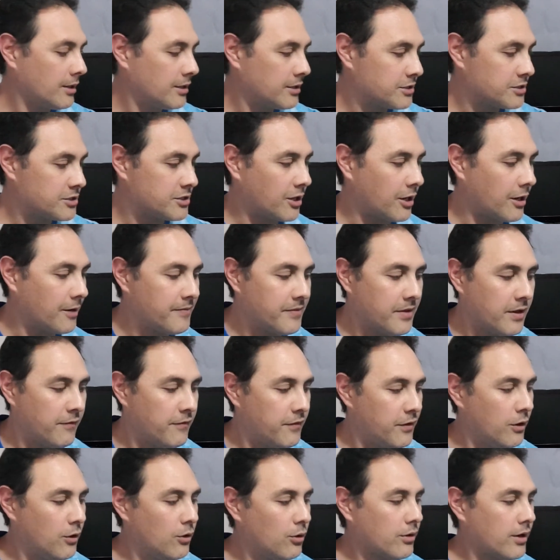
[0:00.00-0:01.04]
So if
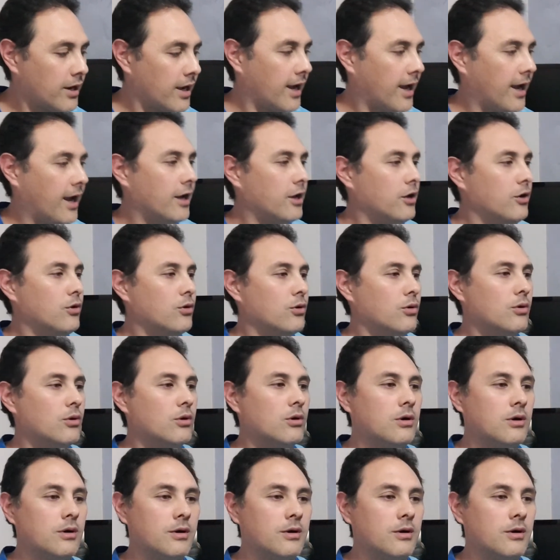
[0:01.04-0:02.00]
you look at your